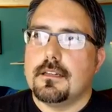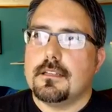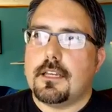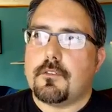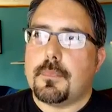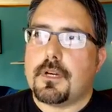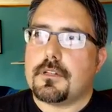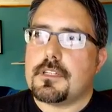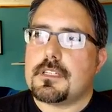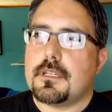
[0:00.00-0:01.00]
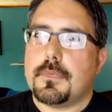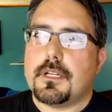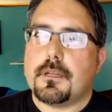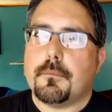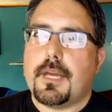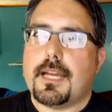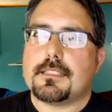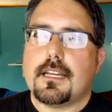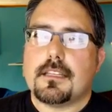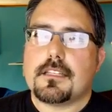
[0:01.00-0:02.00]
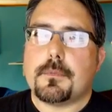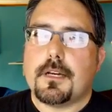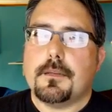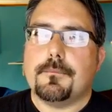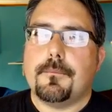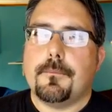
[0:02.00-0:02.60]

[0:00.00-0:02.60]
David buckled his seatbelt and backed out of the spot.